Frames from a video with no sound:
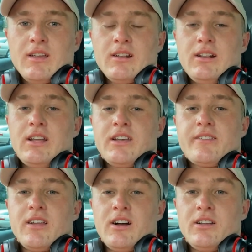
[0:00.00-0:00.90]
Legs
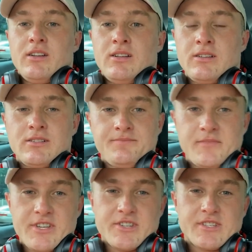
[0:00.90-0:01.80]
done.
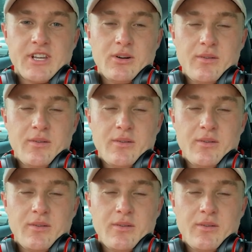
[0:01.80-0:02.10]
As you can tell,